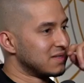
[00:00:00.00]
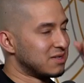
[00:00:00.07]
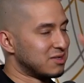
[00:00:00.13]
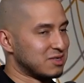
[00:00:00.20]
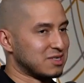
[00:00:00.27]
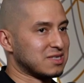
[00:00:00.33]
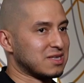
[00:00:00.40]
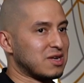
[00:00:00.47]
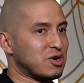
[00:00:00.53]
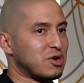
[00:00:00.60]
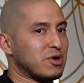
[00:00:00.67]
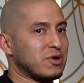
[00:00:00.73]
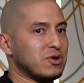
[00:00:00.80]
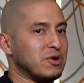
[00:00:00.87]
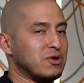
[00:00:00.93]
you just,
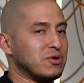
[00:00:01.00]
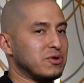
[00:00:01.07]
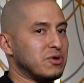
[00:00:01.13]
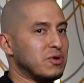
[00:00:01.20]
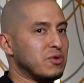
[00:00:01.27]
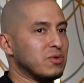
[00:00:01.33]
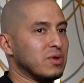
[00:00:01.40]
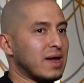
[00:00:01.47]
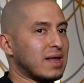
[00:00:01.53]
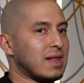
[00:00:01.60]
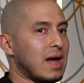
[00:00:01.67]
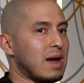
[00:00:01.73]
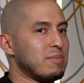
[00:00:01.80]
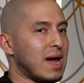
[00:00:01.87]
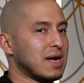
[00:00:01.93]
you're new, like
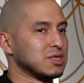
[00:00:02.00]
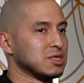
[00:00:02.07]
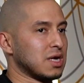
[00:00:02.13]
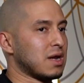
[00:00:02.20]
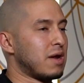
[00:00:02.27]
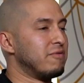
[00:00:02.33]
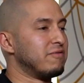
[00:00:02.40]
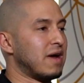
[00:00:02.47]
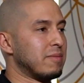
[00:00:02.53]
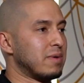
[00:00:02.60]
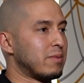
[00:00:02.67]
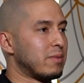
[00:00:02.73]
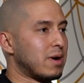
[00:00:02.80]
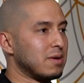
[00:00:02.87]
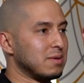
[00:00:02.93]
clapback, Just like, come fight
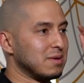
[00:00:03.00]
me, bro.